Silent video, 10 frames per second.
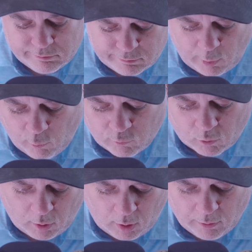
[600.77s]

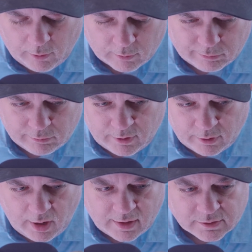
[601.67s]
overall, they're
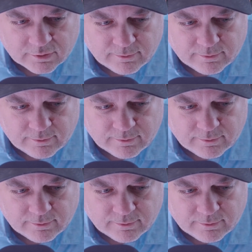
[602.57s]
not as